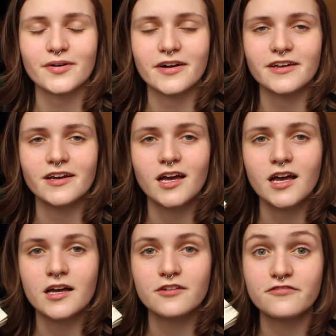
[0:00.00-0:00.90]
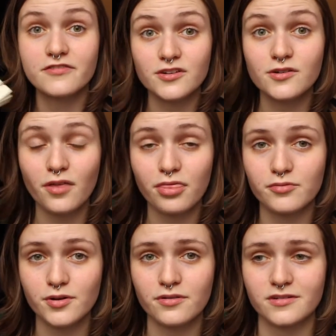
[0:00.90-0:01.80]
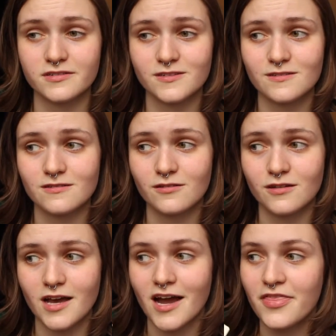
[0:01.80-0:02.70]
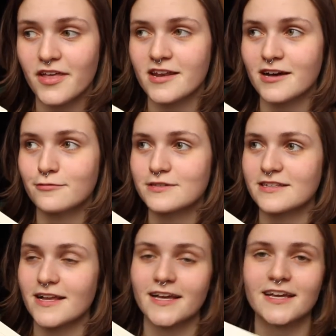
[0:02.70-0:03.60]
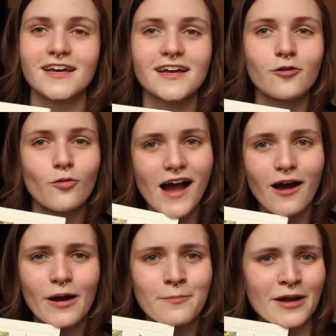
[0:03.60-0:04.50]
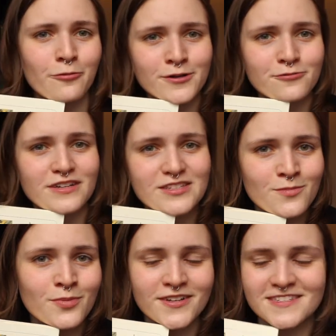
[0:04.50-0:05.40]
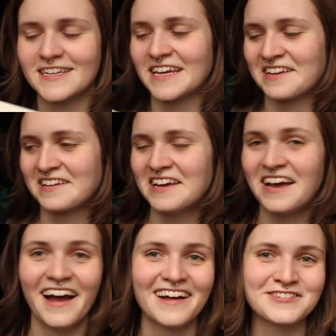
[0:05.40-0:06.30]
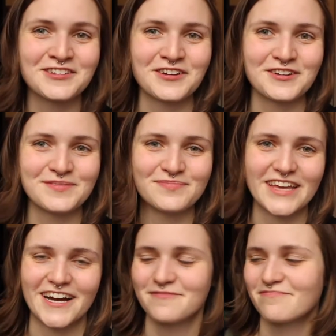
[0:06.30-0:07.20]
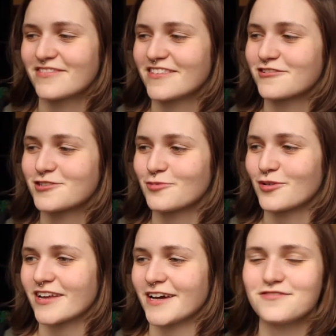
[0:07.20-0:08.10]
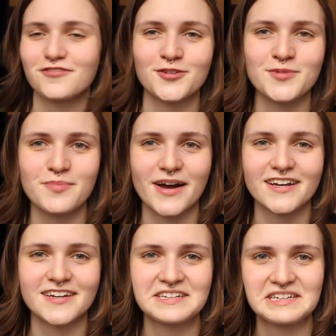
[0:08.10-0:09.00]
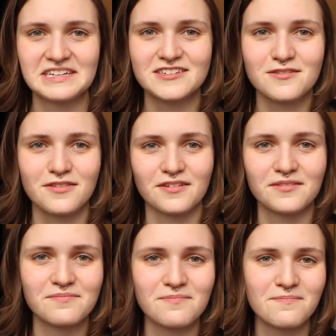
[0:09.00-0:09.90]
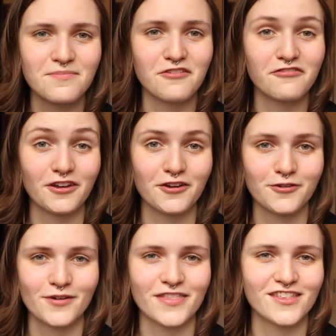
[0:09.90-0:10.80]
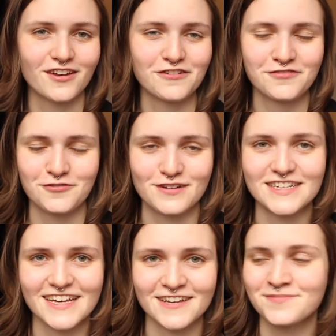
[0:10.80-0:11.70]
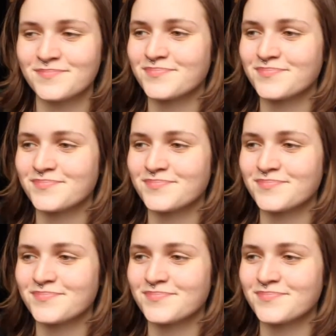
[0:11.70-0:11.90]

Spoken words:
but I flew through this and then I was like, wow, I might want to read some books again. So yeah, this one kind of got me back into the flow and the love for reading.